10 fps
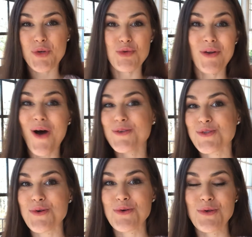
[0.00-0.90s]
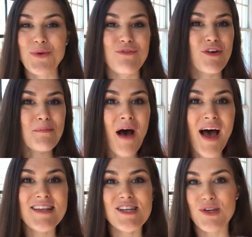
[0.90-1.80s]
which would also include
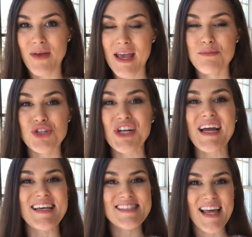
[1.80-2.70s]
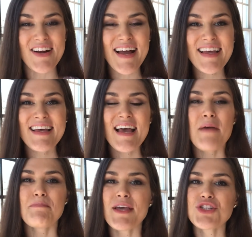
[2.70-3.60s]
Vermont, New Hampshire, etc.
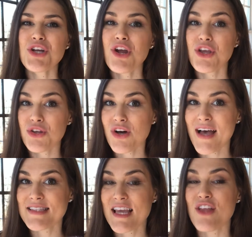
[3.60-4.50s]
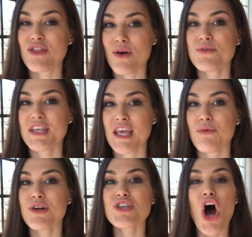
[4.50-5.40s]
Make sure you're utilizing those
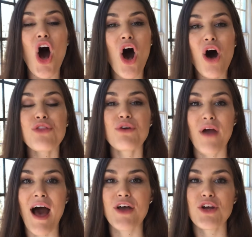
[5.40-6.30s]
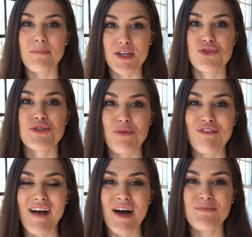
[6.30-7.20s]
keywords all throughout your Pinterest
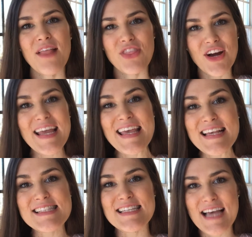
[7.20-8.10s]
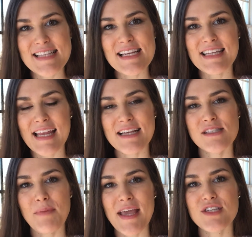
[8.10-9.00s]
profile. There is a designated
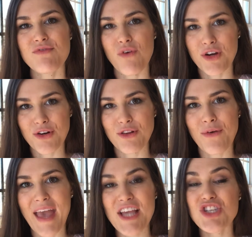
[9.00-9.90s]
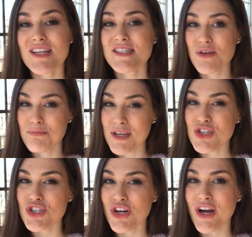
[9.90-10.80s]
space for your location, so be
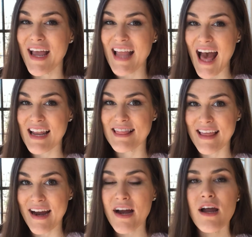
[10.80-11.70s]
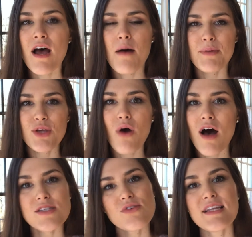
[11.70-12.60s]
sure and add it there, but you
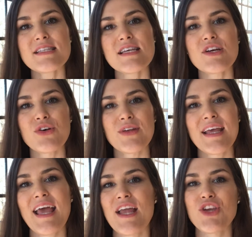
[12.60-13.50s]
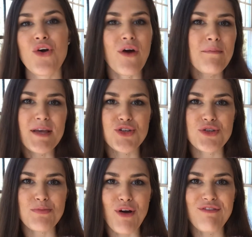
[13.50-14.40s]
also need to include it in your
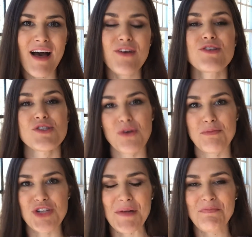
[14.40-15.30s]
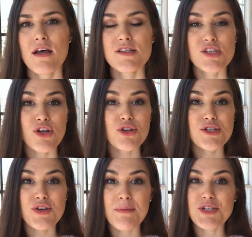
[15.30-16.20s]
Pinterest profile description. So your
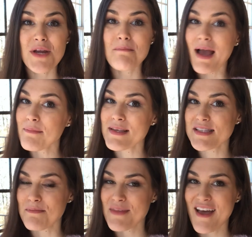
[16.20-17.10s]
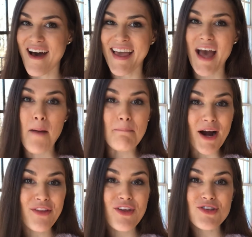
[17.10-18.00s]
description might be something like
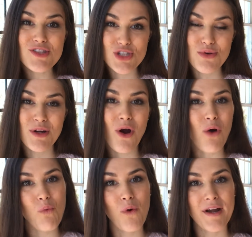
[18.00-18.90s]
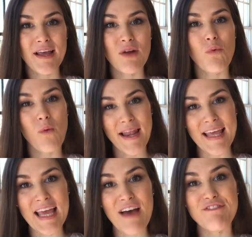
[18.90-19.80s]
Martha Stewart awarded
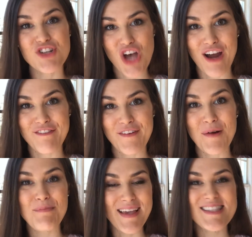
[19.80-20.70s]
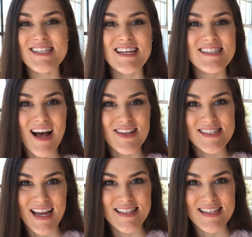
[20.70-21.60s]
wedding photographer based in Dallas,
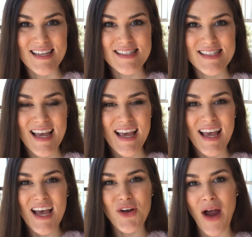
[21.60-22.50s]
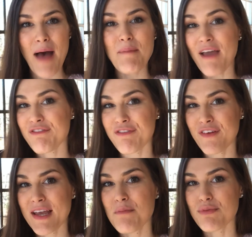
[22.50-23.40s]
Texas. Grab my
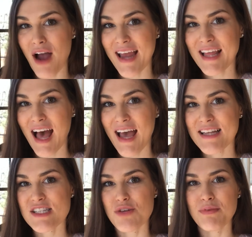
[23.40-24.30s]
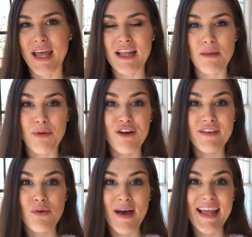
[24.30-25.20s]
free bride guide to planning the
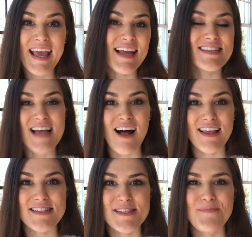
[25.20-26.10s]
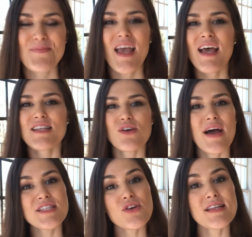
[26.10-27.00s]
perfect wedding in Dallas. So
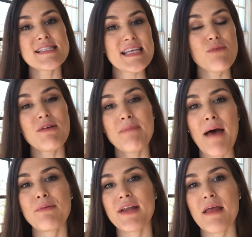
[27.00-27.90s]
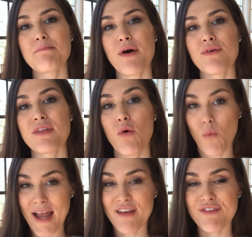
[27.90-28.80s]
as you can see, we peppered in both
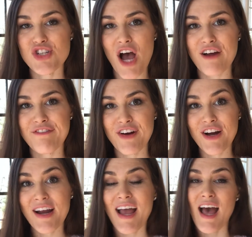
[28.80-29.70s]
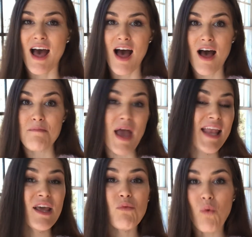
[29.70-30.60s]
wedding photographer, um,
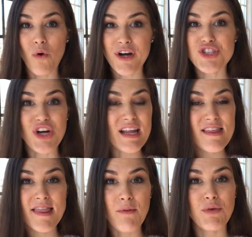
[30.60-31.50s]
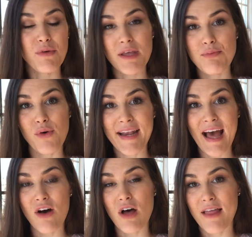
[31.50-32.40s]
any awards or anything that would really point
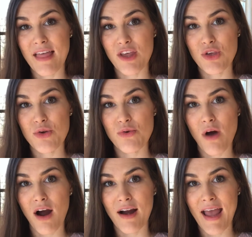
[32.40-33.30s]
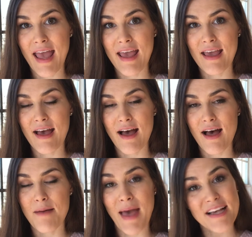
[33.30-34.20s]
out that you are a
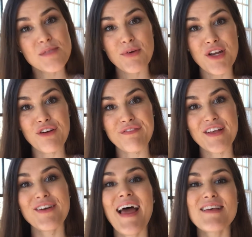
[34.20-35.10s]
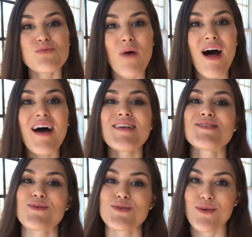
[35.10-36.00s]
um, expert in your field, as well
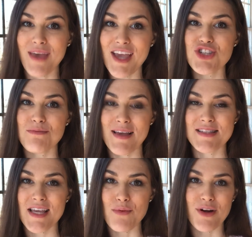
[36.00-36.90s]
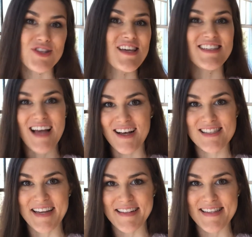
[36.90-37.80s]
as those location-based keywords like
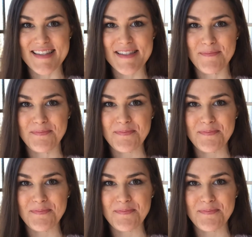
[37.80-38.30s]
Dallas, Texas.